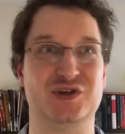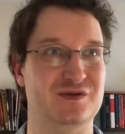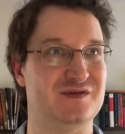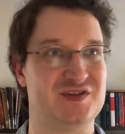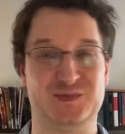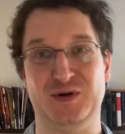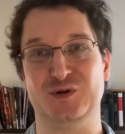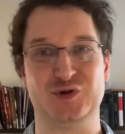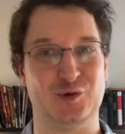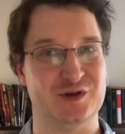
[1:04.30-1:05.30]
of
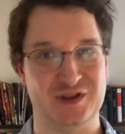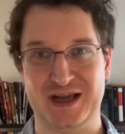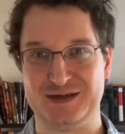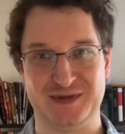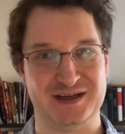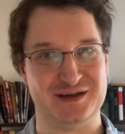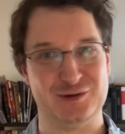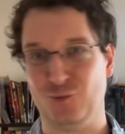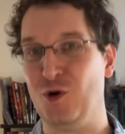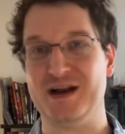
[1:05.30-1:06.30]
spiritual enlightenment
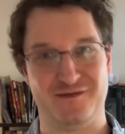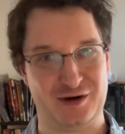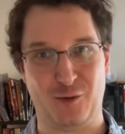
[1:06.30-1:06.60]
or whatever.